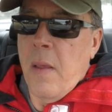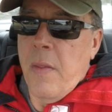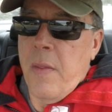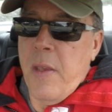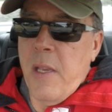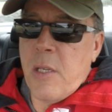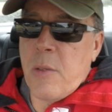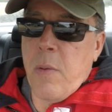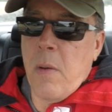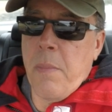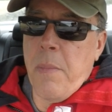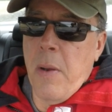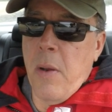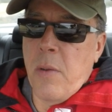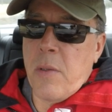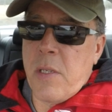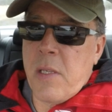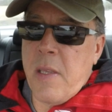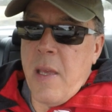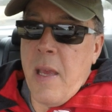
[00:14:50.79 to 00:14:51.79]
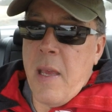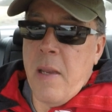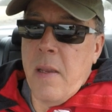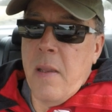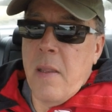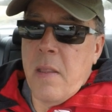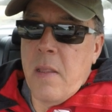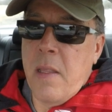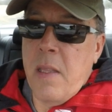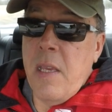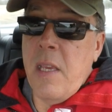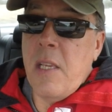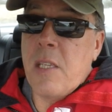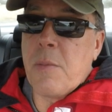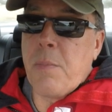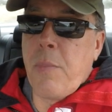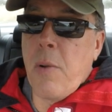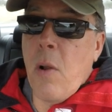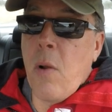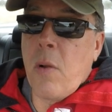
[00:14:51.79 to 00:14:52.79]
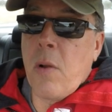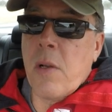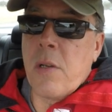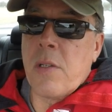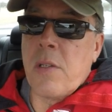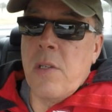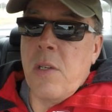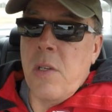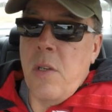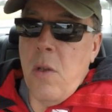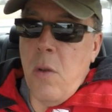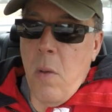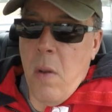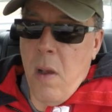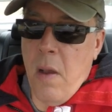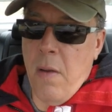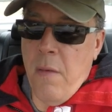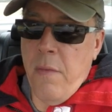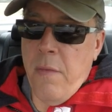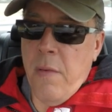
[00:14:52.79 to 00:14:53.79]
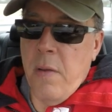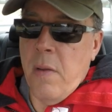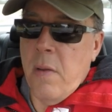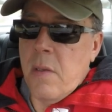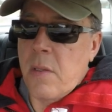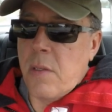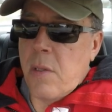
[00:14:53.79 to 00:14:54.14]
these were boats that these brokers knew of,